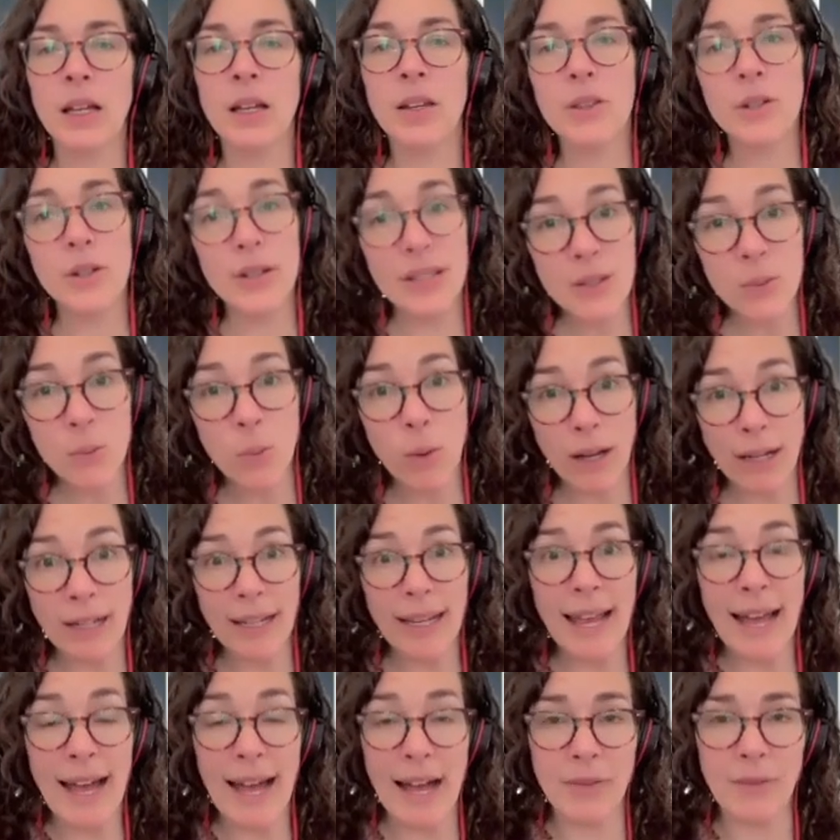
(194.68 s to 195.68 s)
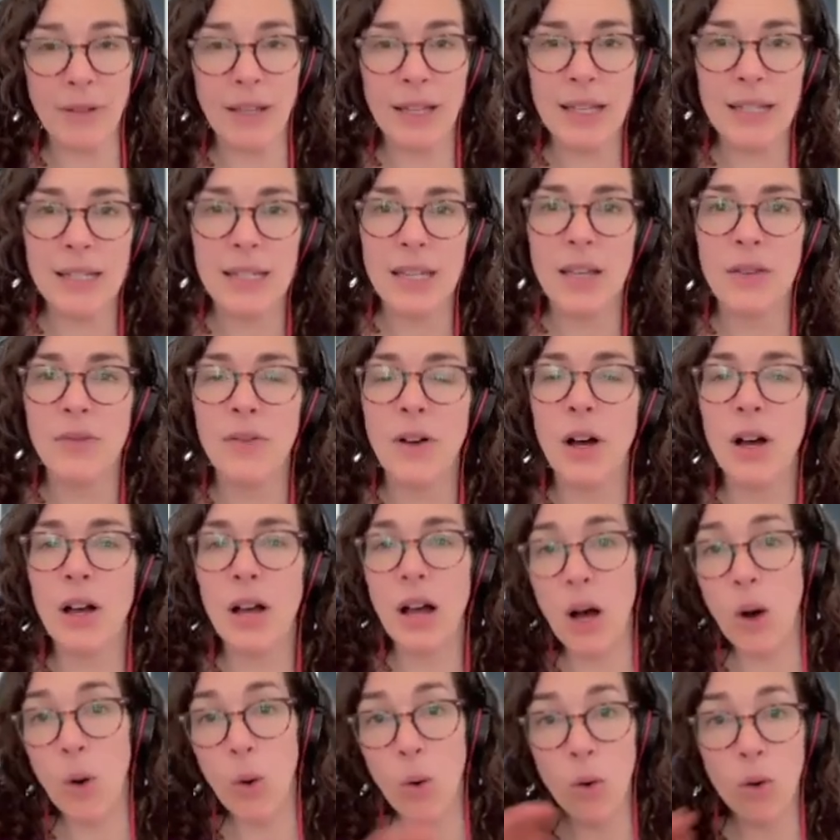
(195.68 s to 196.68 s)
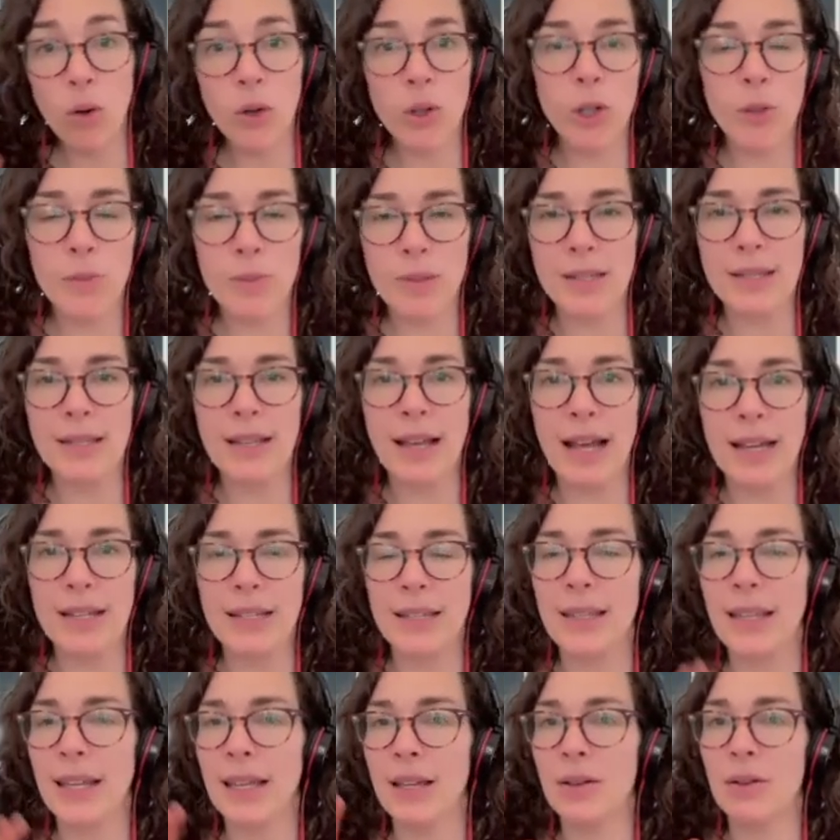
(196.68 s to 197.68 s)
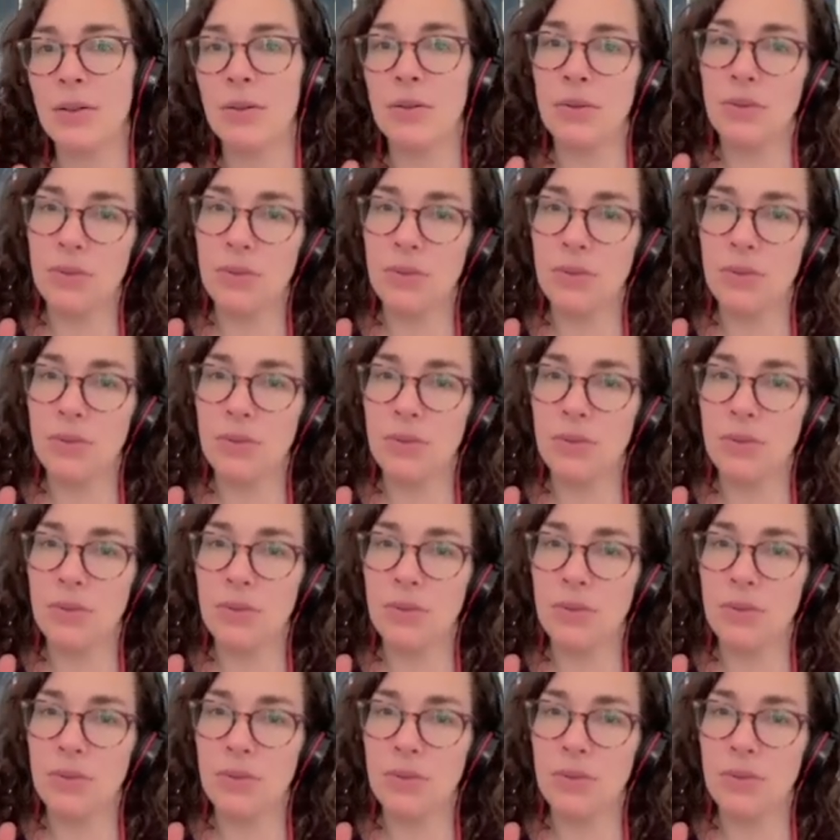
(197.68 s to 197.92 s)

There is one caveat. If a whole group decides that they'd